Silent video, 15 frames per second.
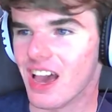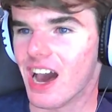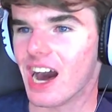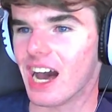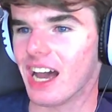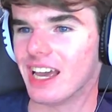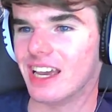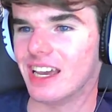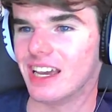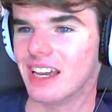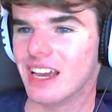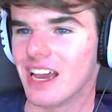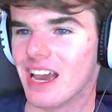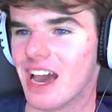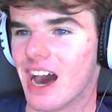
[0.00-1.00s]

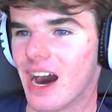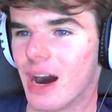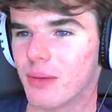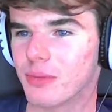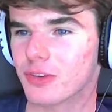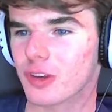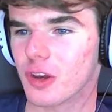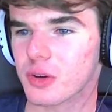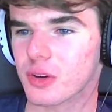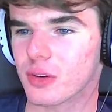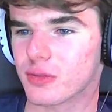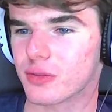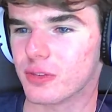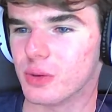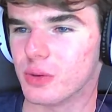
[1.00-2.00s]
I'm so
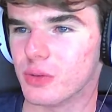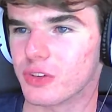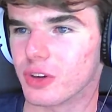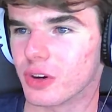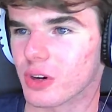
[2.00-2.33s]
confused on